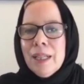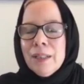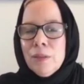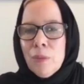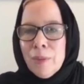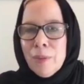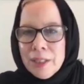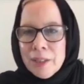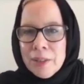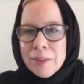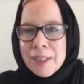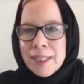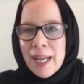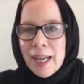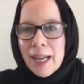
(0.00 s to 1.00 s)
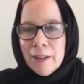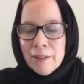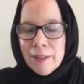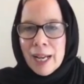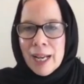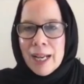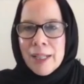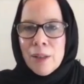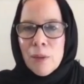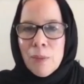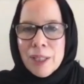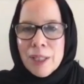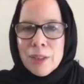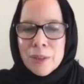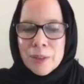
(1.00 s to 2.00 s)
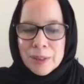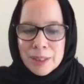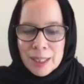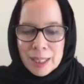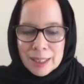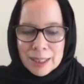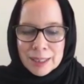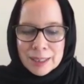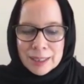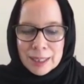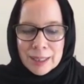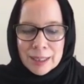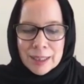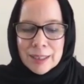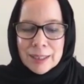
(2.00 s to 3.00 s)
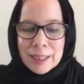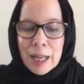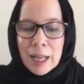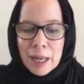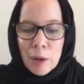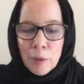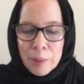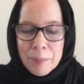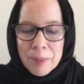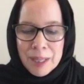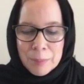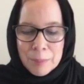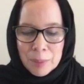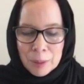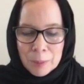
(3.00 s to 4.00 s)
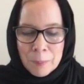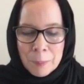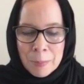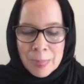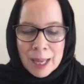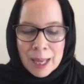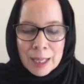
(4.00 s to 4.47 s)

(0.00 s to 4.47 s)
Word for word: the Western Sahara and the Western, uh, uh the Sahrawi people.